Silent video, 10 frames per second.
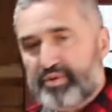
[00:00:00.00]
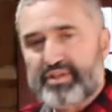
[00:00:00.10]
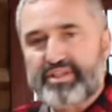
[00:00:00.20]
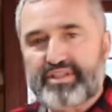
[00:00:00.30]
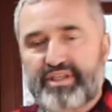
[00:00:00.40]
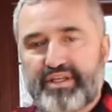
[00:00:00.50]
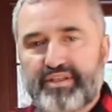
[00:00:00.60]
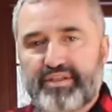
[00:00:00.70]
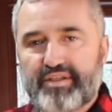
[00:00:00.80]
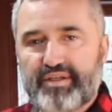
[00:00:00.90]
put the
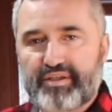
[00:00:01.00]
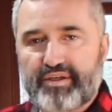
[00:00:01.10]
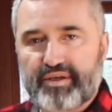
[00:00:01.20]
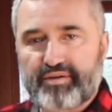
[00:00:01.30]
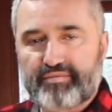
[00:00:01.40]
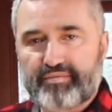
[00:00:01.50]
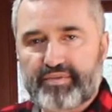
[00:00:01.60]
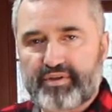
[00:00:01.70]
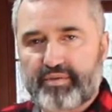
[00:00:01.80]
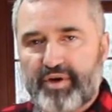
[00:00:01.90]
skin in here.
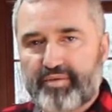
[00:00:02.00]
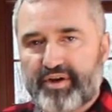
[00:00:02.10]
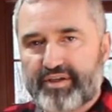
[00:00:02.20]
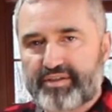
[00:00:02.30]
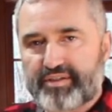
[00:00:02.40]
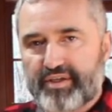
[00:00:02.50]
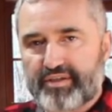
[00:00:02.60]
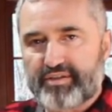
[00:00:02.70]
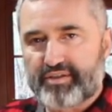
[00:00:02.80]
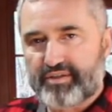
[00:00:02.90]
So the pomegranate
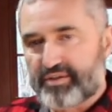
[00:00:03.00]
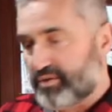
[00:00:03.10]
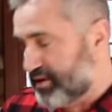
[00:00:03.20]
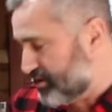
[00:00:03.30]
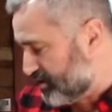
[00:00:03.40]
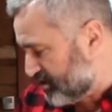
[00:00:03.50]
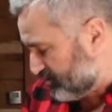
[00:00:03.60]
skin is going into this